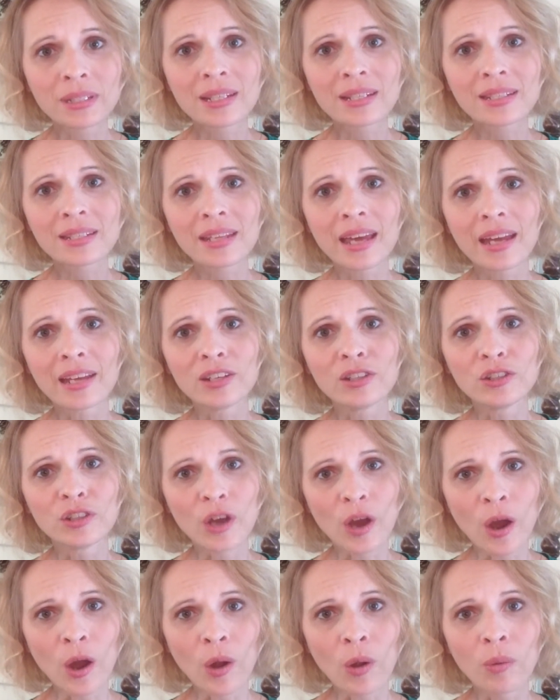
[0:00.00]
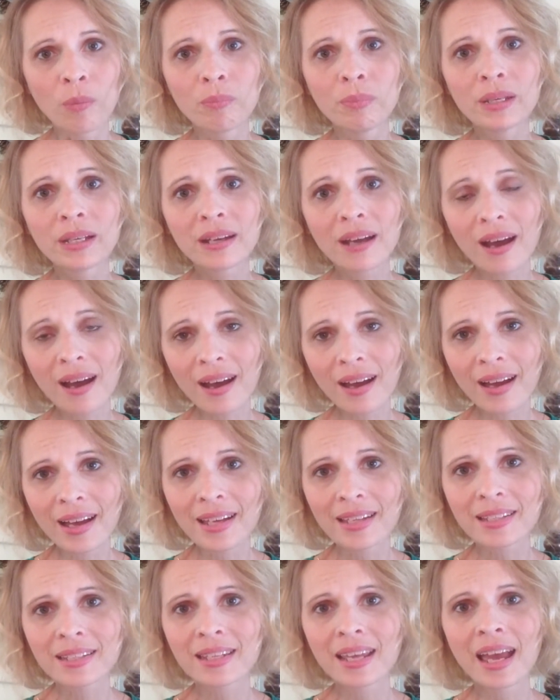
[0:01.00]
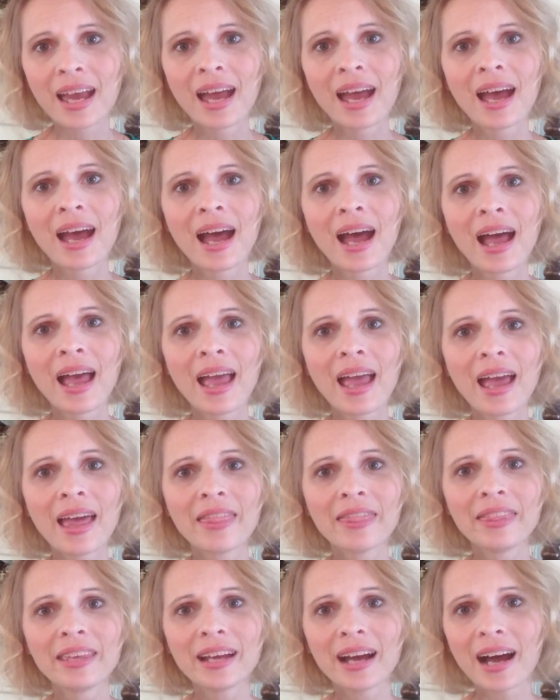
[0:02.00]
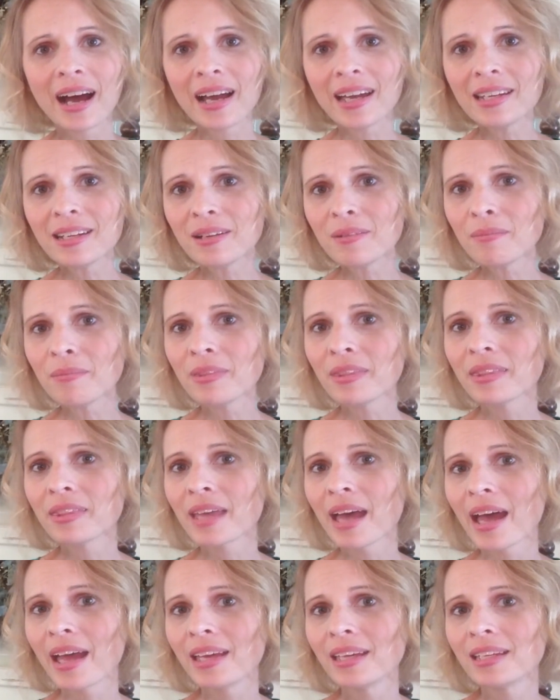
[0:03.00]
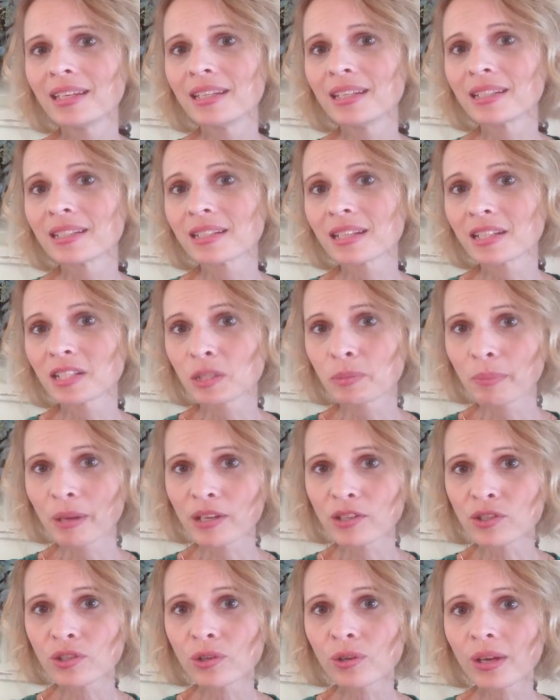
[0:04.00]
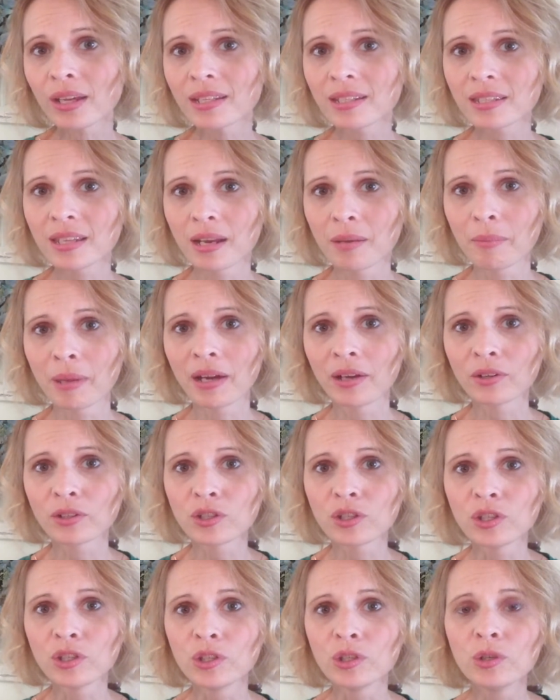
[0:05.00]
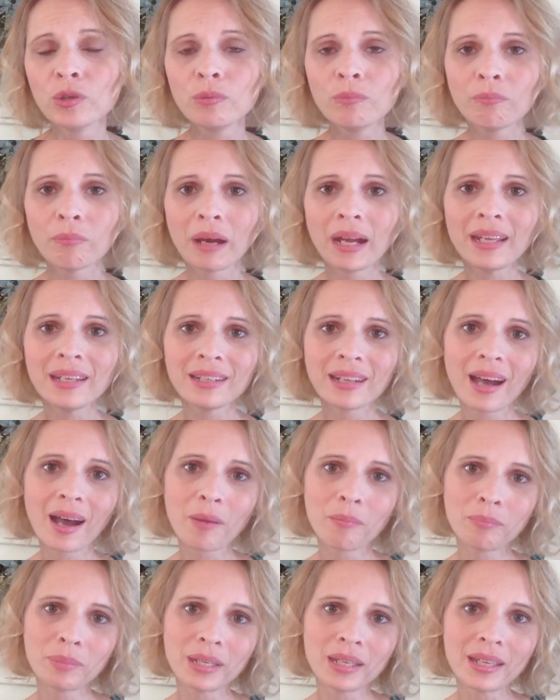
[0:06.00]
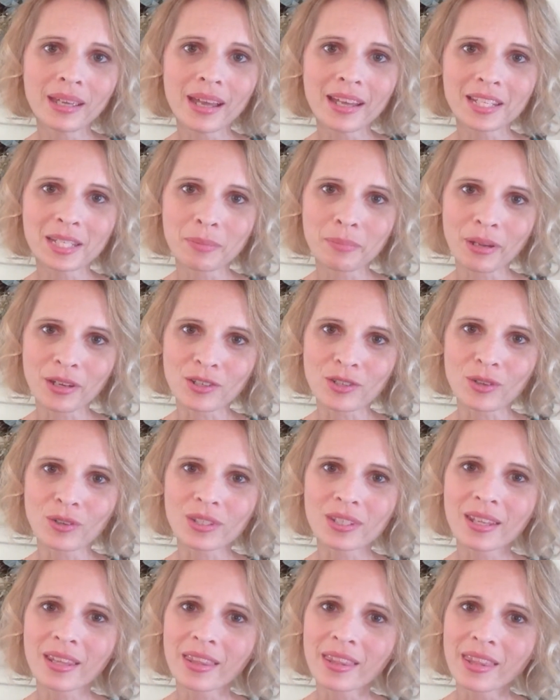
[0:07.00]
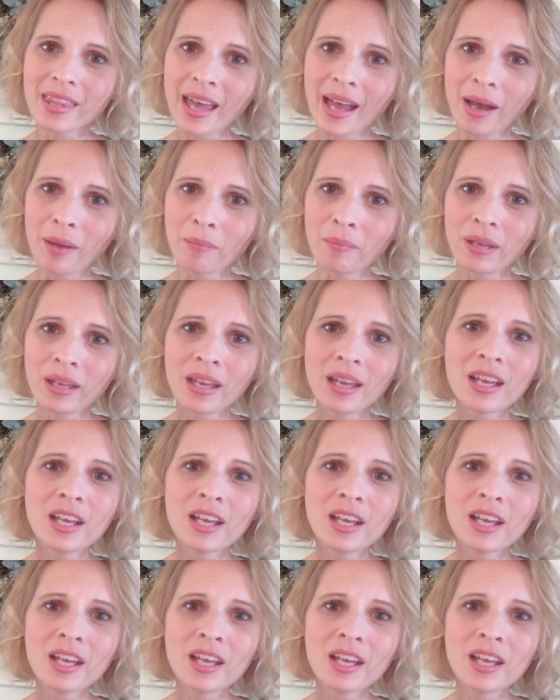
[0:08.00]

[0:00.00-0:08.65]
to say no, because the item that is special and sentimental to you might not be as special to them.